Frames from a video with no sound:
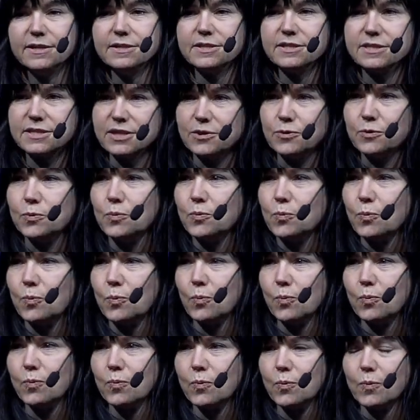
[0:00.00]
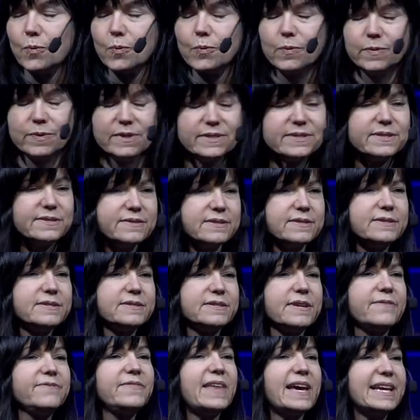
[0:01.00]
So this is the
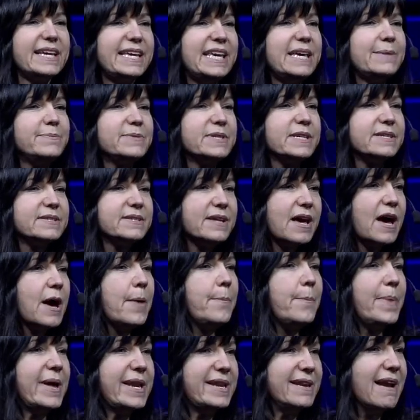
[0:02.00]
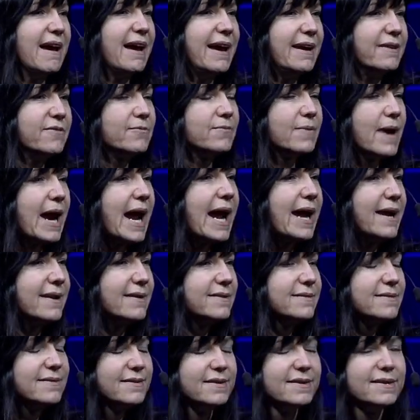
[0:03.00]
stuff that keeps us up at night, right?
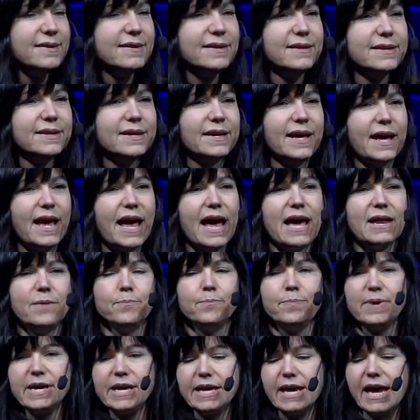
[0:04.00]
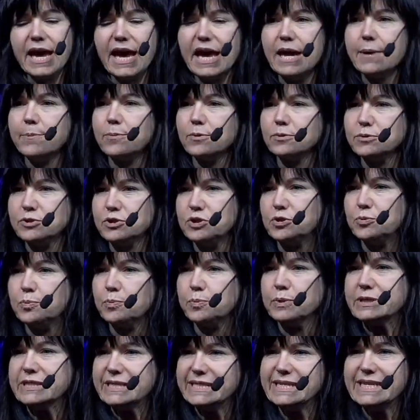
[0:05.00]
And being able to
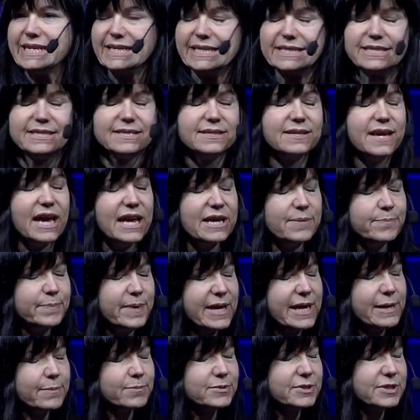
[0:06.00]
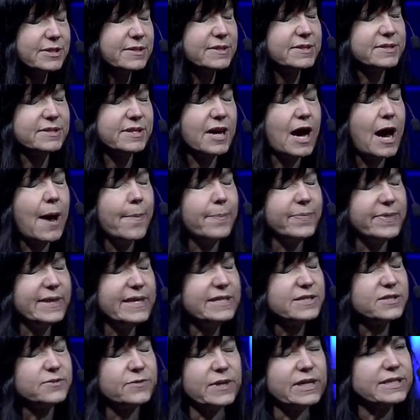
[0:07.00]
predict and be able to stop
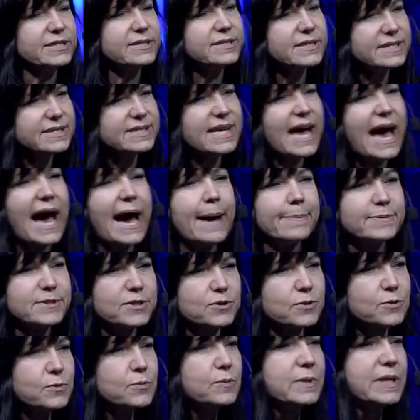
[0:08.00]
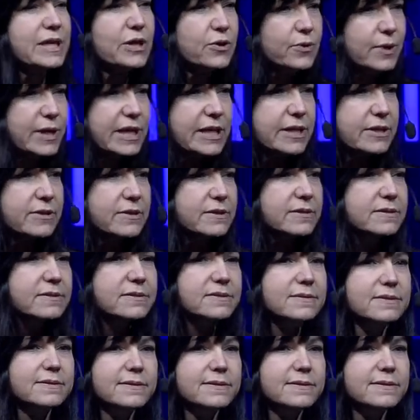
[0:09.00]
these threats, it's absolutely critical.